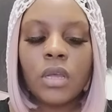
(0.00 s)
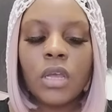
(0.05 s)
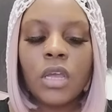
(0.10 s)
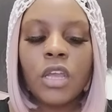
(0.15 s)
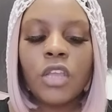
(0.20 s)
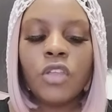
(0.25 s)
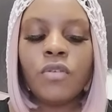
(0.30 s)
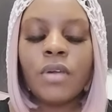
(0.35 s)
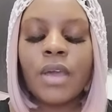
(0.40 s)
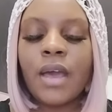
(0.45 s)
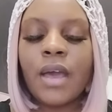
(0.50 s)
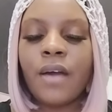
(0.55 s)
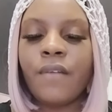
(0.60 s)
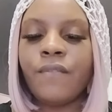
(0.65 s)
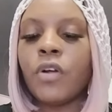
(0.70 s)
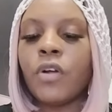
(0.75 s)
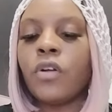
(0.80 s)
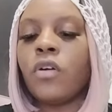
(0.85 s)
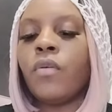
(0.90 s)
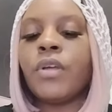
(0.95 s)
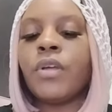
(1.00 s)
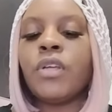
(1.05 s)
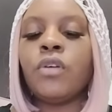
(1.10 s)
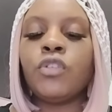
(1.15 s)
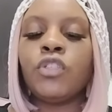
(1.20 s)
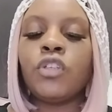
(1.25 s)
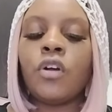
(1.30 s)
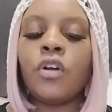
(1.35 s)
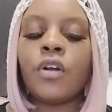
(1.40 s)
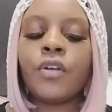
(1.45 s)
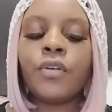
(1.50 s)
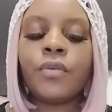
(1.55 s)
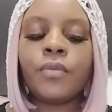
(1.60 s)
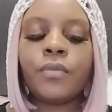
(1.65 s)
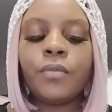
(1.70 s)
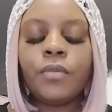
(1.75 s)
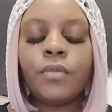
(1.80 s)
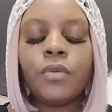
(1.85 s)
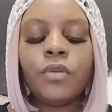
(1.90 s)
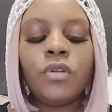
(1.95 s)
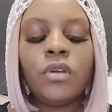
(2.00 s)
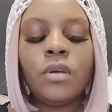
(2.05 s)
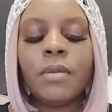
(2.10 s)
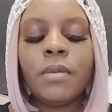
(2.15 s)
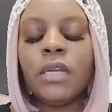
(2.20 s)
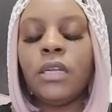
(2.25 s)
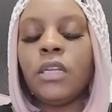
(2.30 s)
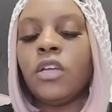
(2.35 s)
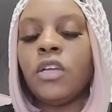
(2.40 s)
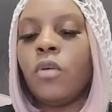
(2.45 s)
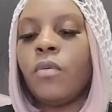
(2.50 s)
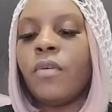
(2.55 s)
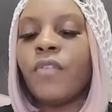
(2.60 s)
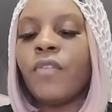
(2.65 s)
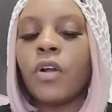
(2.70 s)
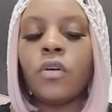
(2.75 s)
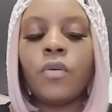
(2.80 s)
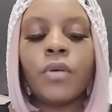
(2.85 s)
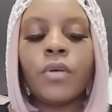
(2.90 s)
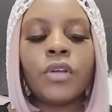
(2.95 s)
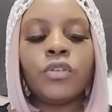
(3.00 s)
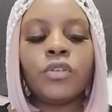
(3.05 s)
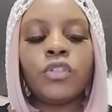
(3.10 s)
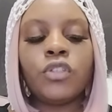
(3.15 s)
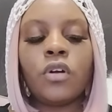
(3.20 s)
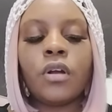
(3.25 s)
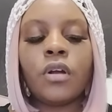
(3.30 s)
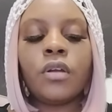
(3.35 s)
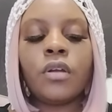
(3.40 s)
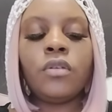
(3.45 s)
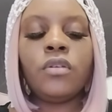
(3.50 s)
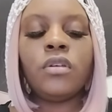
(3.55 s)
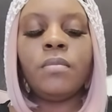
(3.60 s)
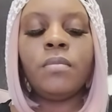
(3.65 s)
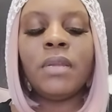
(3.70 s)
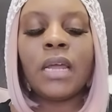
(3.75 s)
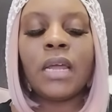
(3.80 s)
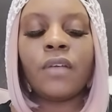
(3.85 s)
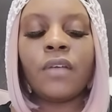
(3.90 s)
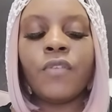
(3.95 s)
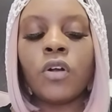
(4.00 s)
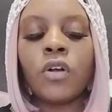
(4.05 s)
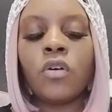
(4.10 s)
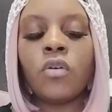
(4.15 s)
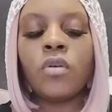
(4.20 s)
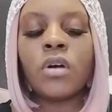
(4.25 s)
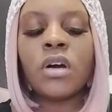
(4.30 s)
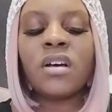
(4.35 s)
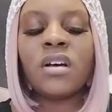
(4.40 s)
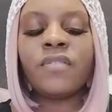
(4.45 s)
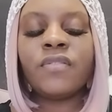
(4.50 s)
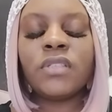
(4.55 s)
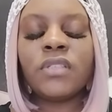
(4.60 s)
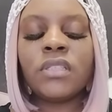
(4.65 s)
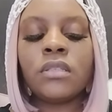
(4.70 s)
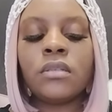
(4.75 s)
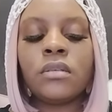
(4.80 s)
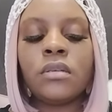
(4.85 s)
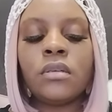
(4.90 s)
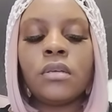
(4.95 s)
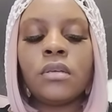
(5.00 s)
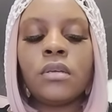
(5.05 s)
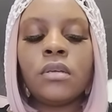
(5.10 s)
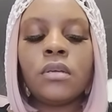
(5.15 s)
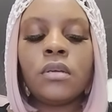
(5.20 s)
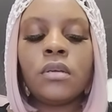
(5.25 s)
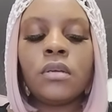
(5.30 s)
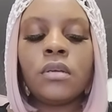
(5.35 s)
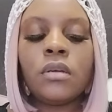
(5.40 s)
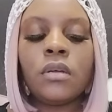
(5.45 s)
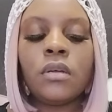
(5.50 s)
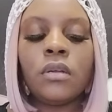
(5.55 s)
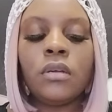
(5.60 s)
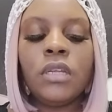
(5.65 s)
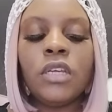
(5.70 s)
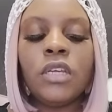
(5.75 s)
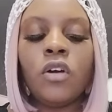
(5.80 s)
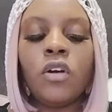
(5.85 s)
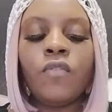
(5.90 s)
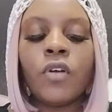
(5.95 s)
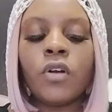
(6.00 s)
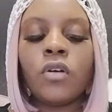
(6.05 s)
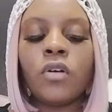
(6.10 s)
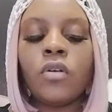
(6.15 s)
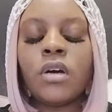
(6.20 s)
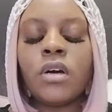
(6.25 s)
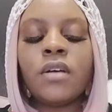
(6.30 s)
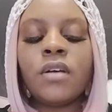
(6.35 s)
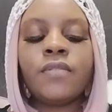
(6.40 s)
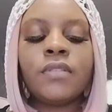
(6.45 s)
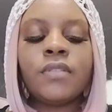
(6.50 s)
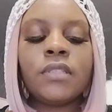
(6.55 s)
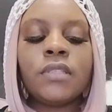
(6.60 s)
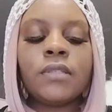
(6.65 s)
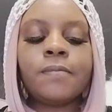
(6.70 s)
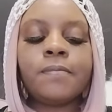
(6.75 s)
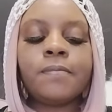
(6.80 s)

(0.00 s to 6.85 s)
You can have Virgo in your chart. You could be a Leo with Virgo in your chart. You could be like Virgo cuffs. Leo Virgo cuffs.